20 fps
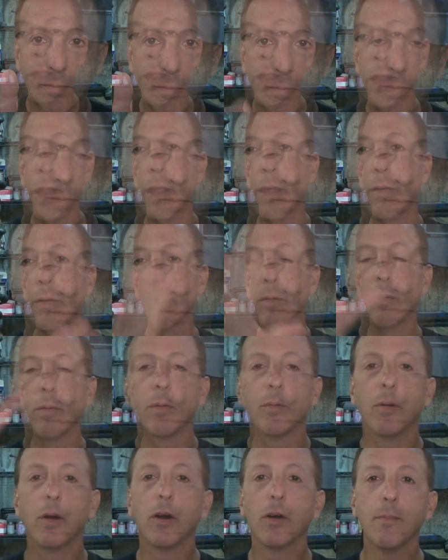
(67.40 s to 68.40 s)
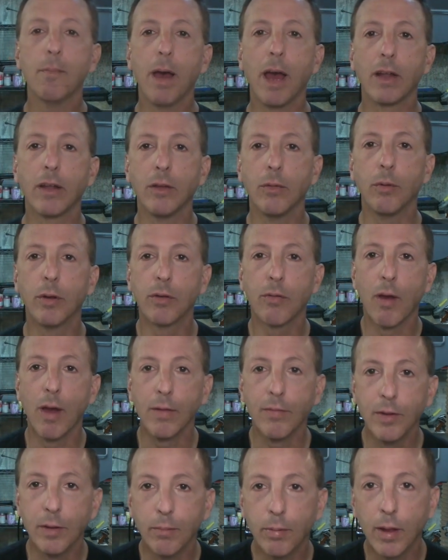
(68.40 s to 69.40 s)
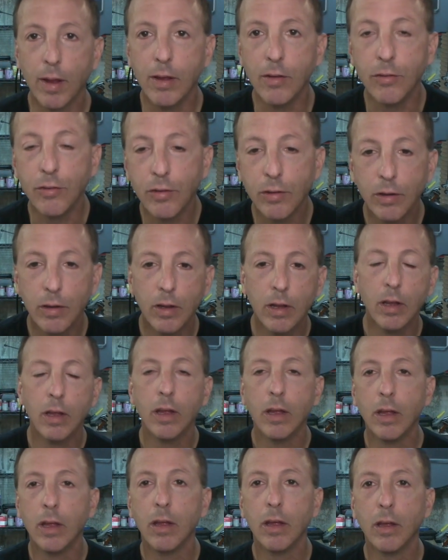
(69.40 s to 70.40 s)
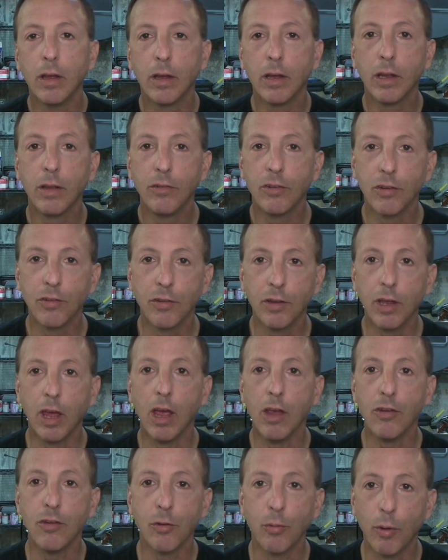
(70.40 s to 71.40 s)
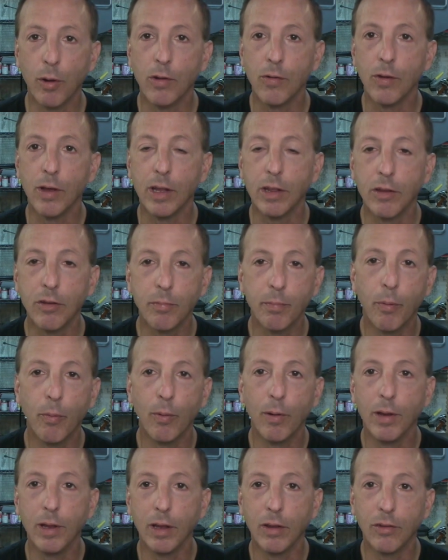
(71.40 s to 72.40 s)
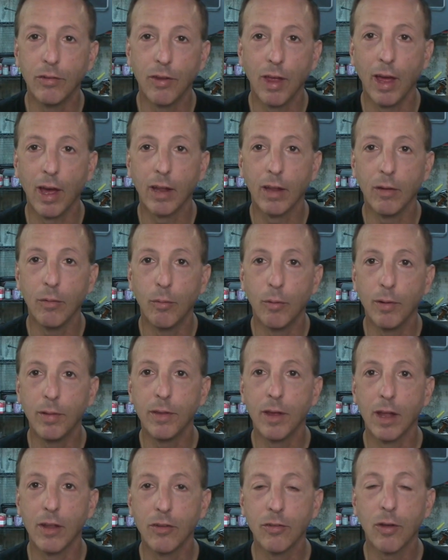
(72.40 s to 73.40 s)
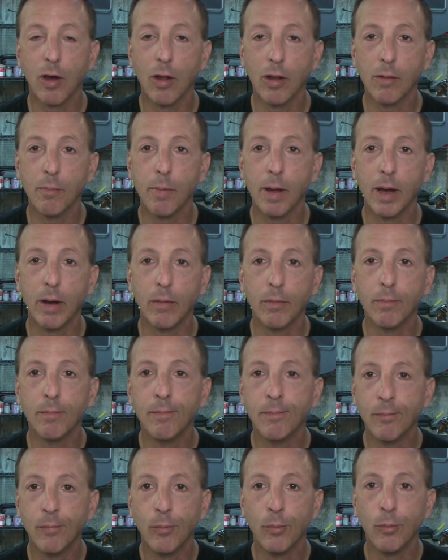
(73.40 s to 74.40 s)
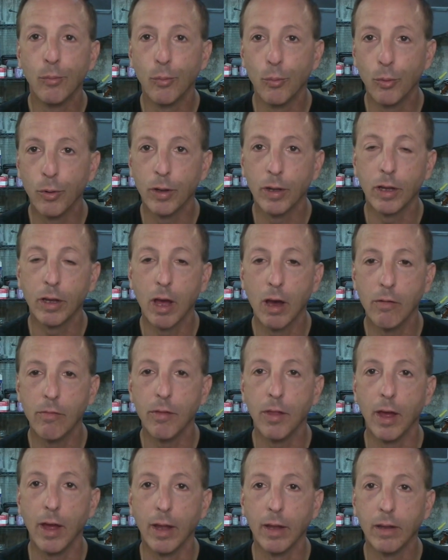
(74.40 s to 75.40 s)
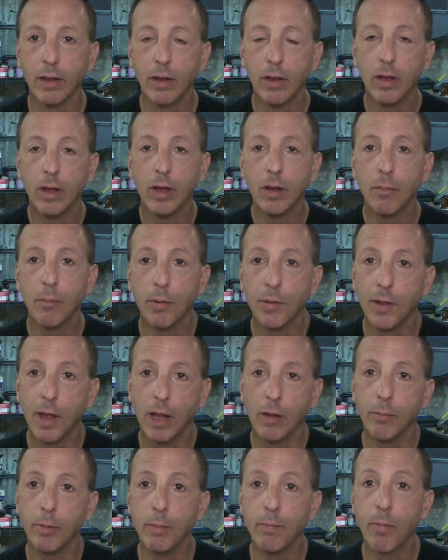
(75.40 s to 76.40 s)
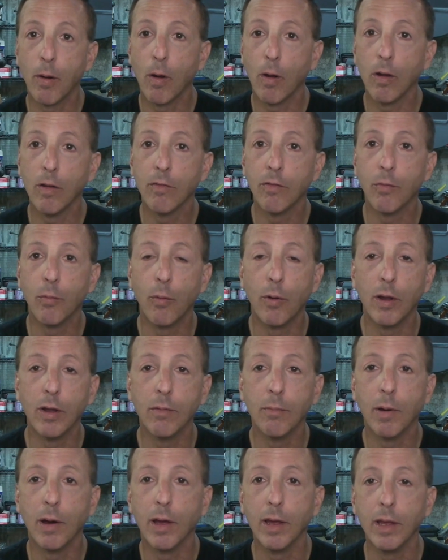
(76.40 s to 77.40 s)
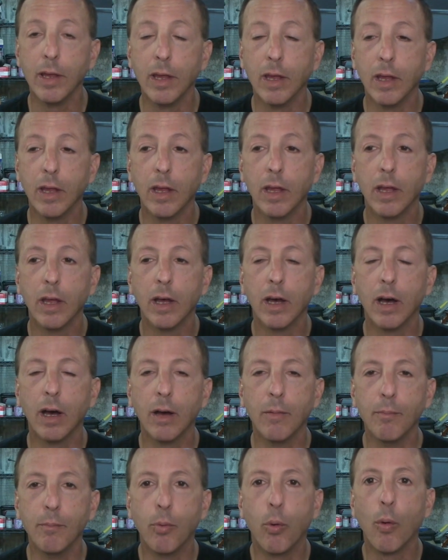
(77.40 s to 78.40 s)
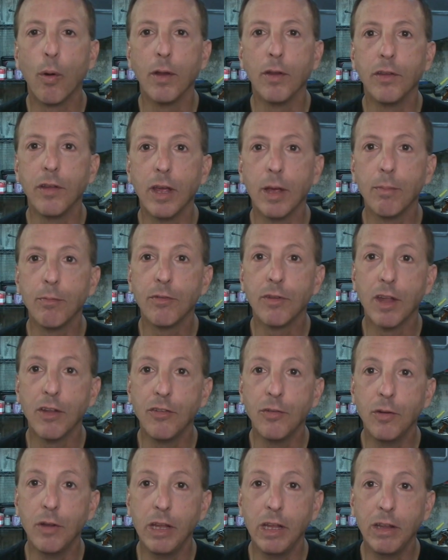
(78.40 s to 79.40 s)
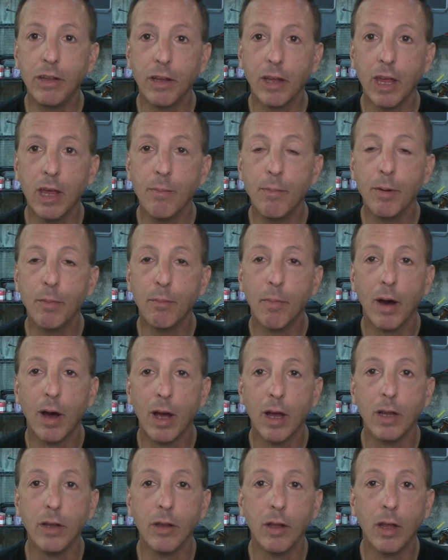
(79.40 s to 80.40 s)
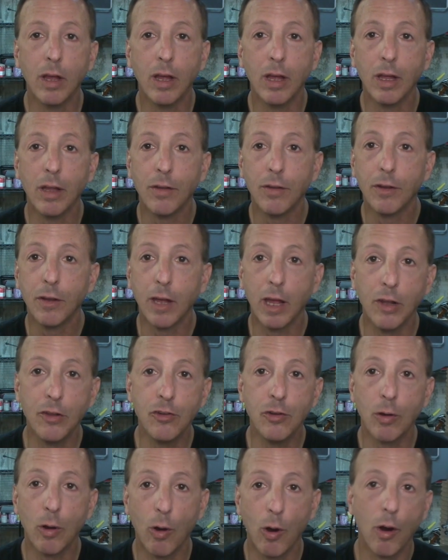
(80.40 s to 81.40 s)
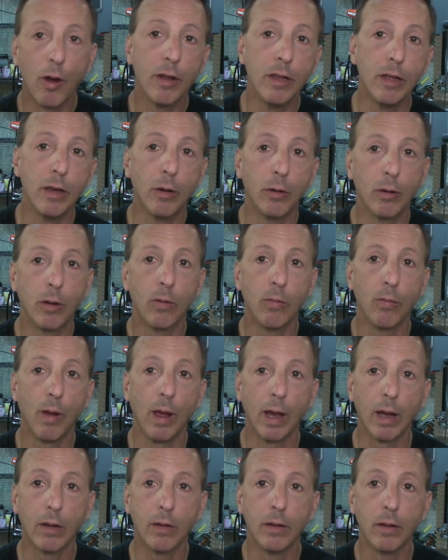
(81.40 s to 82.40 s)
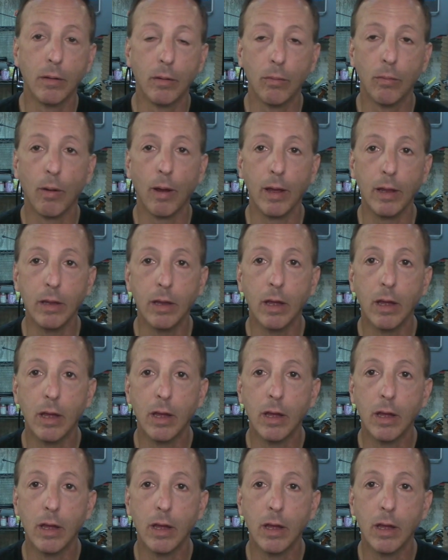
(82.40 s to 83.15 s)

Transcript: Hey there. Welcome back to Woodcrafting Place. Just in case you're wondering at this point exactly what that's all about, we're going to cover that. But that'll be part of one of my um, important tips that you need to keep in mind to get your audio correct, right?